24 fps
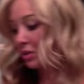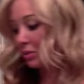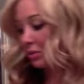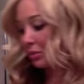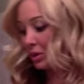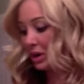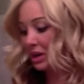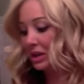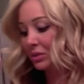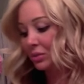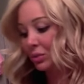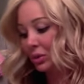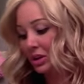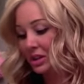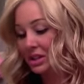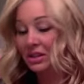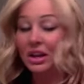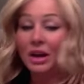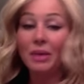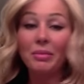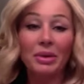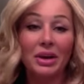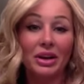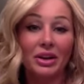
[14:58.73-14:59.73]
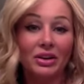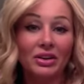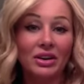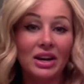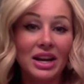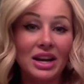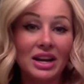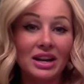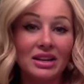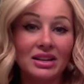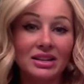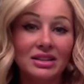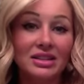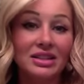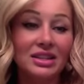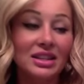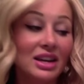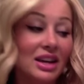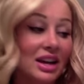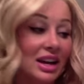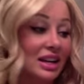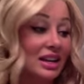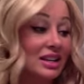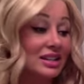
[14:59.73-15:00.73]
one works a lot better. And
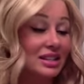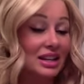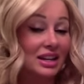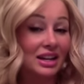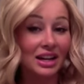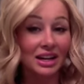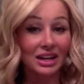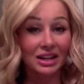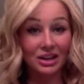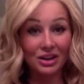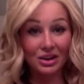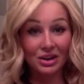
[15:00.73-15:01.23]
I guess I gotta